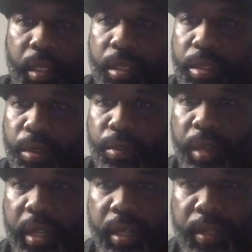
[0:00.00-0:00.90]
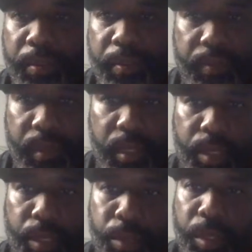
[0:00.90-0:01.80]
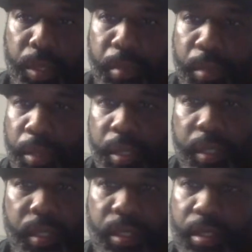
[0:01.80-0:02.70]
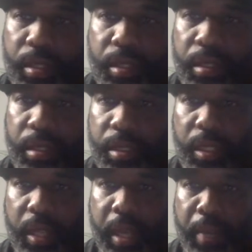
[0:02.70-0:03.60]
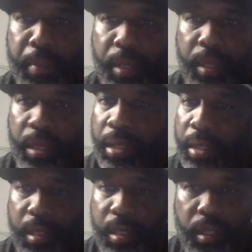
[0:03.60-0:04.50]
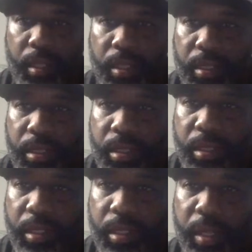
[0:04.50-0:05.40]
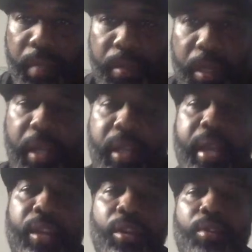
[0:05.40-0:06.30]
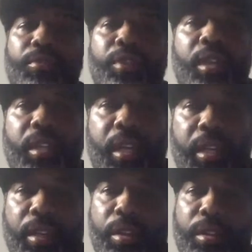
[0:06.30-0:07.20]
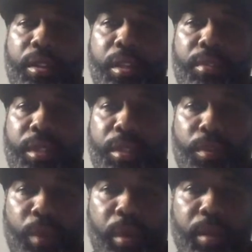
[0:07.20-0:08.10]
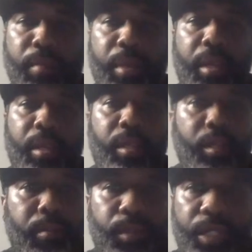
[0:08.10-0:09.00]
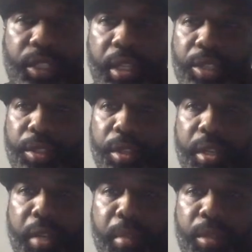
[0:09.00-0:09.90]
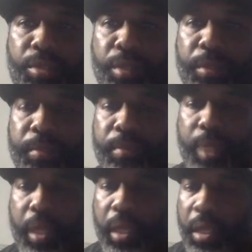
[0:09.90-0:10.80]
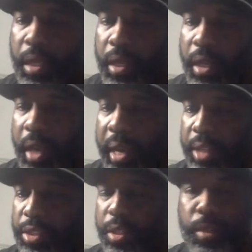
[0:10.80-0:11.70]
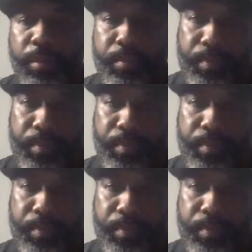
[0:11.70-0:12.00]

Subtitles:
Terrell, Susie Morg, CIP, Tay, what up, 9? How y'all feeling? How y'all living? Welcome in. Appreciate y'all coming through. All right, so